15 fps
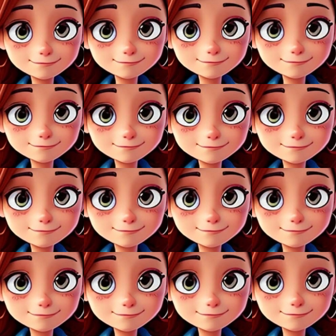
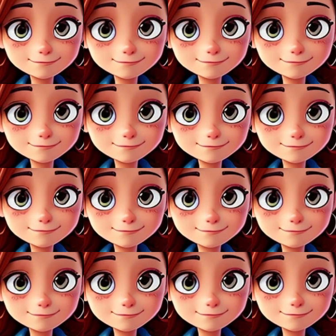
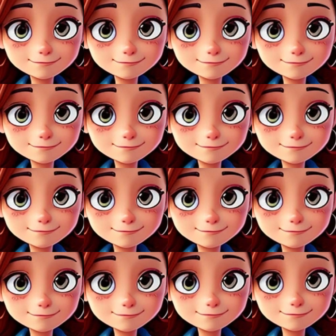
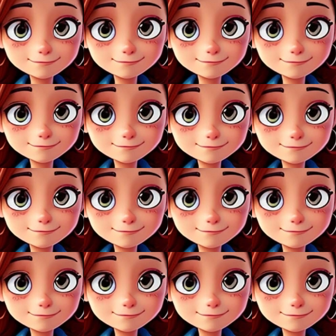
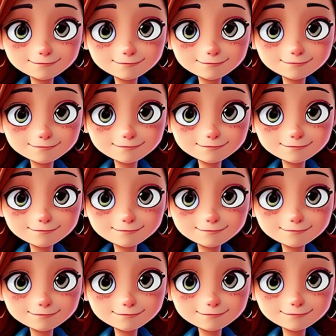
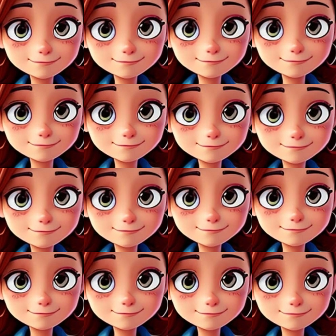
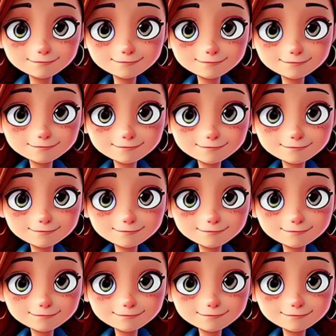(silence)